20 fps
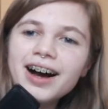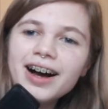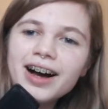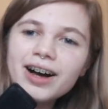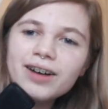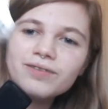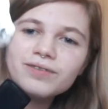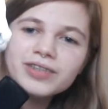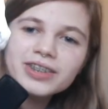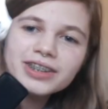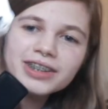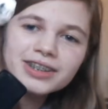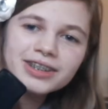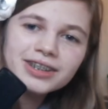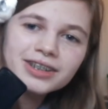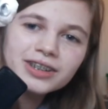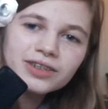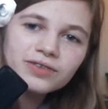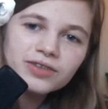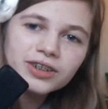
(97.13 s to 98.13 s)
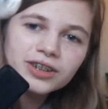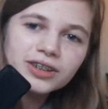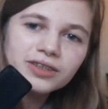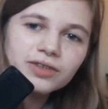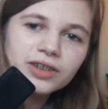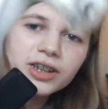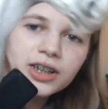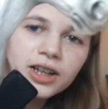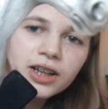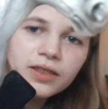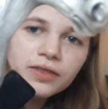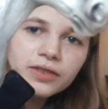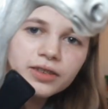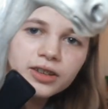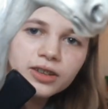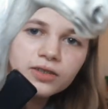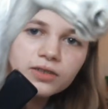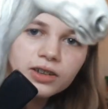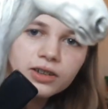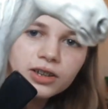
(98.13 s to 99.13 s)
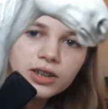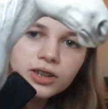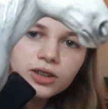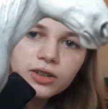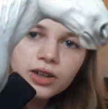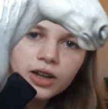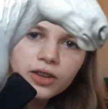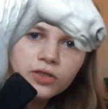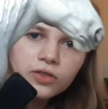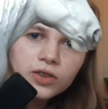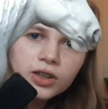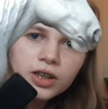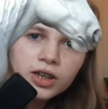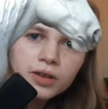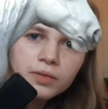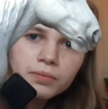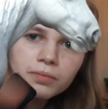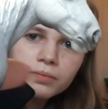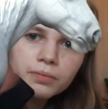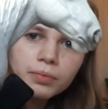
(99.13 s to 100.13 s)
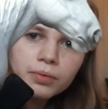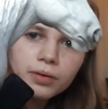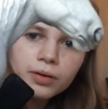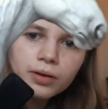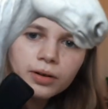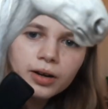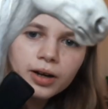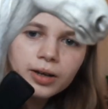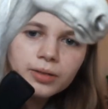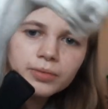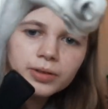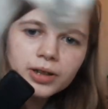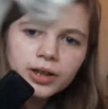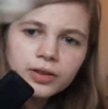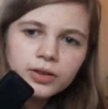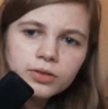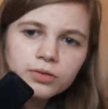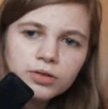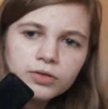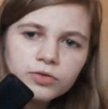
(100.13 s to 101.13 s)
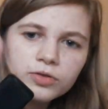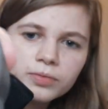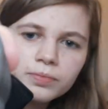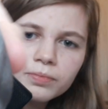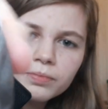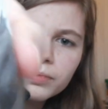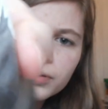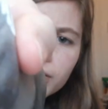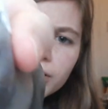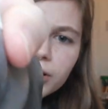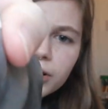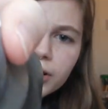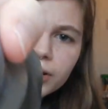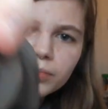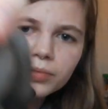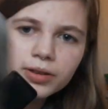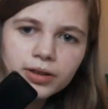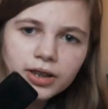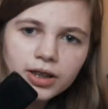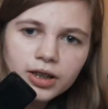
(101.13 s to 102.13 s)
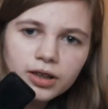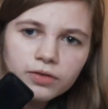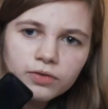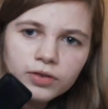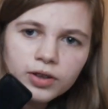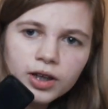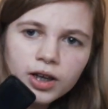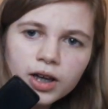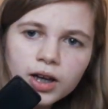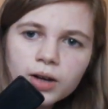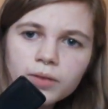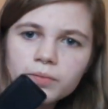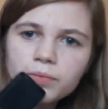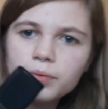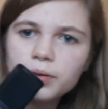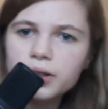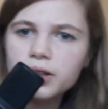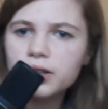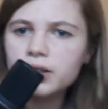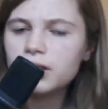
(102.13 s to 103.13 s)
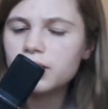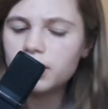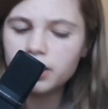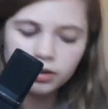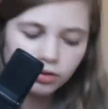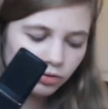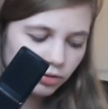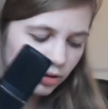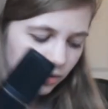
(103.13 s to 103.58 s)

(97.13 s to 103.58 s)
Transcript: um, but this is the first one. He's very cute. I think I'm probably got this one from Bird, I believe. But yeah, I don't